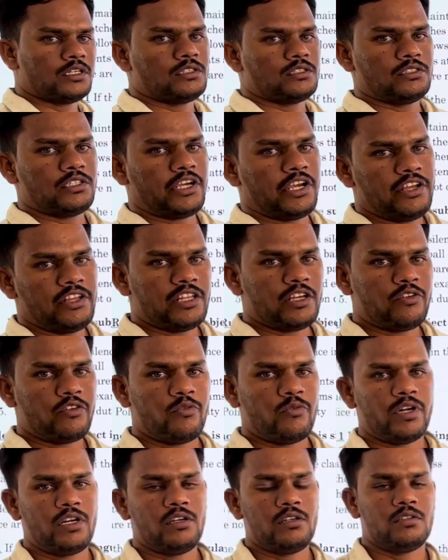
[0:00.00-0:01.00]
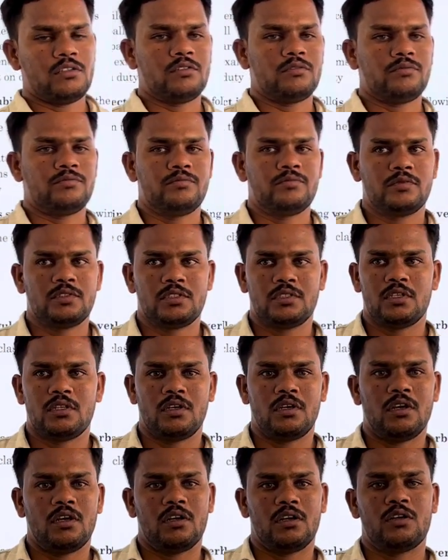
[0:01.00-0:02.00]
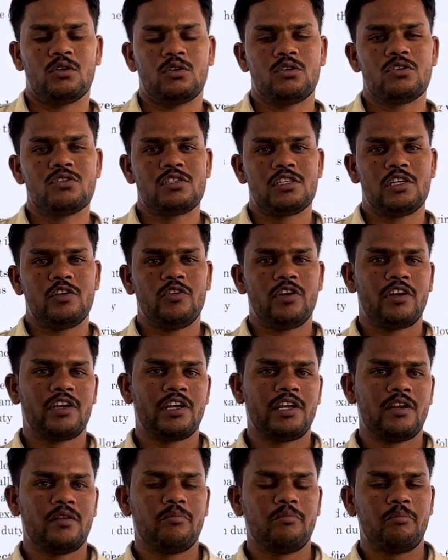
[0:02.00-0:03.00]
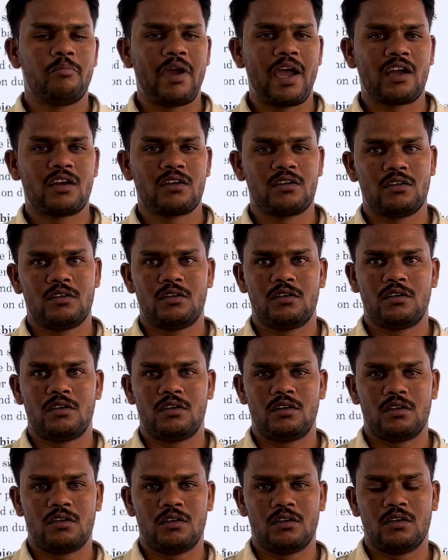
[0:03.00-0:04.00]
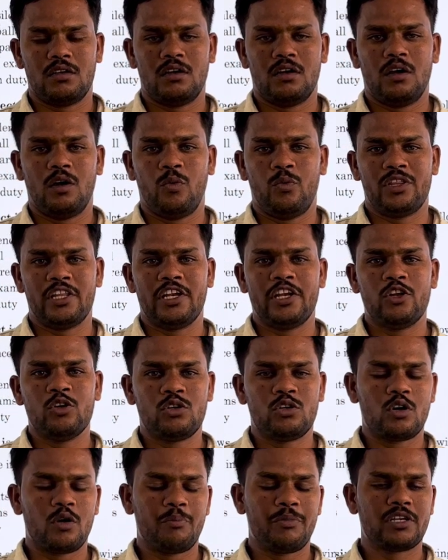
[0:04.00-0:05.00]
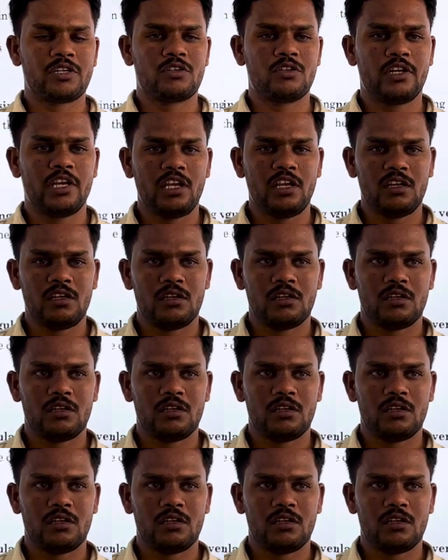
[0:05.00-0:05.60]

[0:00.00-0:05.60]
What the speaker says: Jai Hind everyone. Good to see you again back with a new topic today.